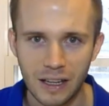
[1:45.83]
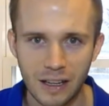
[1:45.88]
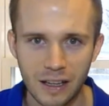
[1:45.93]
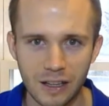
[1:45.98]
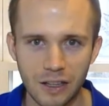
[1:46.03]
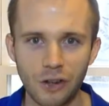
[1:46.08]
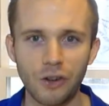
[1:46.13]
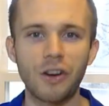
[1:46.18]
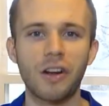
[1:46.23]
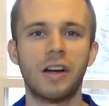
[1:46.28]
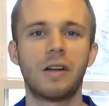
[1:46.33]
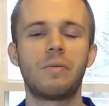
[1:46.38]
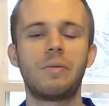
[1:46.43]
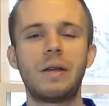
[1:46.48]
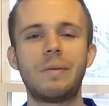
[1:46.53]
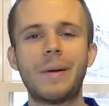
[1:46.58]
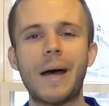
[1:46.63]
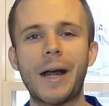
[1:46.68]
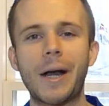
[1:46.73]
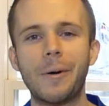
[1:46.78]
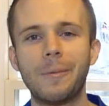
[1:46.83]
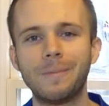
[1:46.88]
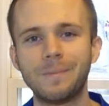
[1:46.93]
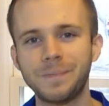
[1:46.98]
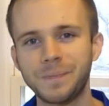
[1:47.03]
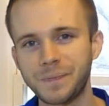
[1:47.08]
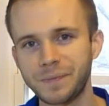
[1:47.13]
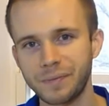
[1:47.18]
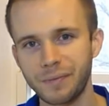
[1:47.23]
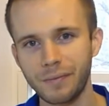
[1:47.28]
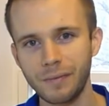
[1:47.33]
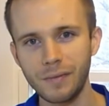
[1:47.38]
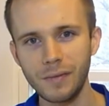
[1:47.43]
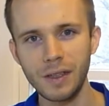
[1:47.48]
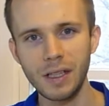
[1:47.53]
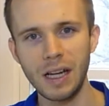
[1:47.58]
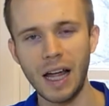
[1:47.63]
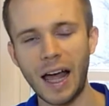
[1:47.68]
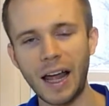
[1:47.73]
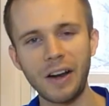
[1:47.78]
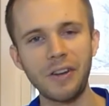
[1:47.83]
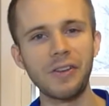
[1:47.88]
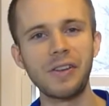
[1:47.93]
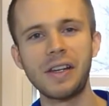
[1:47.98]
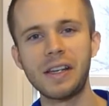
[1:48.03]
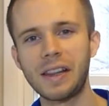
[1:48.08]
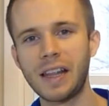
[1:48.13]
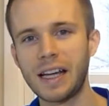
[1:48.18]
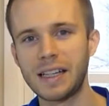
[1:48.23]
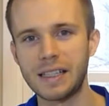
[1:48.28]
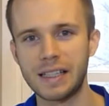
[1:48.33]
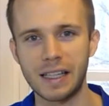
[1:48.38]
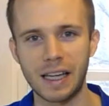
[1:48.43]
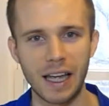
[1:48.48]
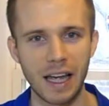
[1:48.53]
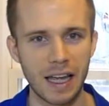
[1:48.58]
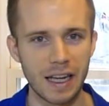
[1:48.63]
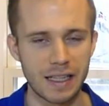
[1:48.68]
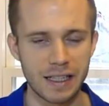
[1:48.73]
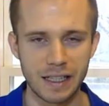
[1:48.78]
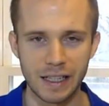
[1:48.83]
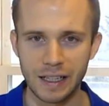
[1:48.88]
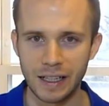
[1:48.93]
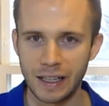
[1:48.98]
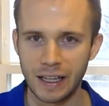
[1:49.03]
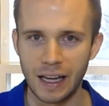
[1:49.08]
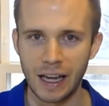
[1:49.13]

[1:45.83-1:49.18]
You're going to be better. I don't think that's the case,